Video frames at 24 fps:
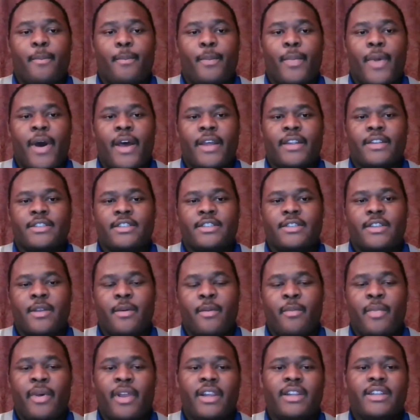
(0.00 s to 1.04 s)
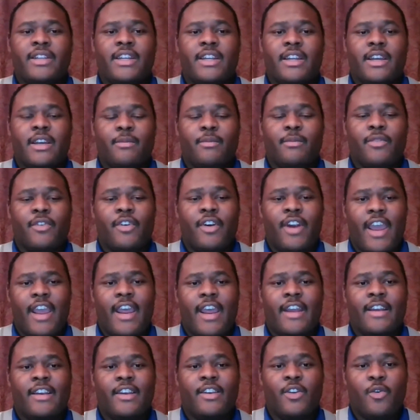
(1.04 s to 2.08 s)
But the ability to complete
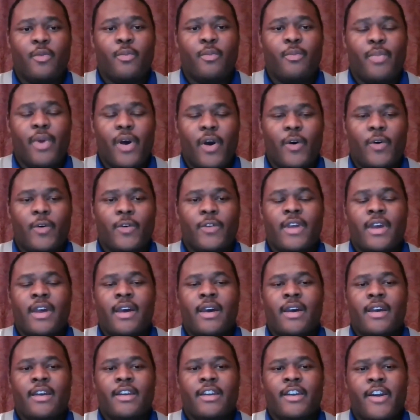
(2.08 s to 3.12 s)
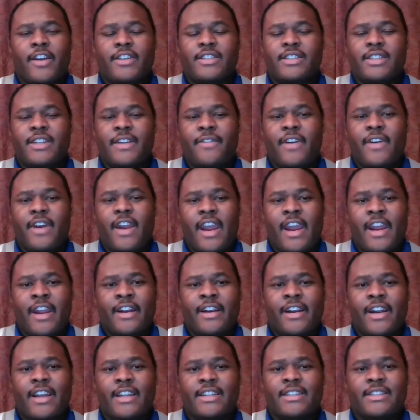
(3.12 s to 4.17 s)
and do both carries a different
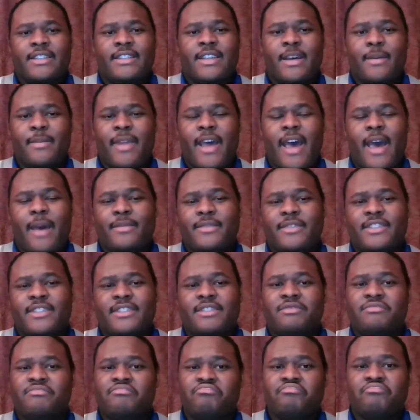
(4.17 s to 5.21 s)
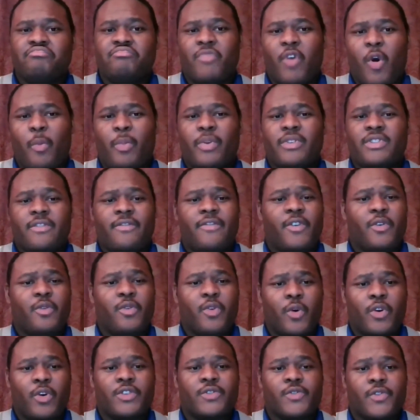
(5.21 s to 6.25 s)
air and sometimes opens a few
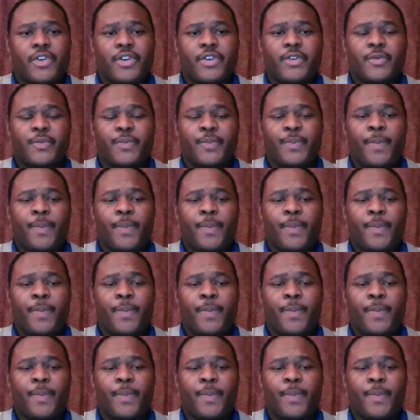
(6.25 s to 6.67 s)
doors for you.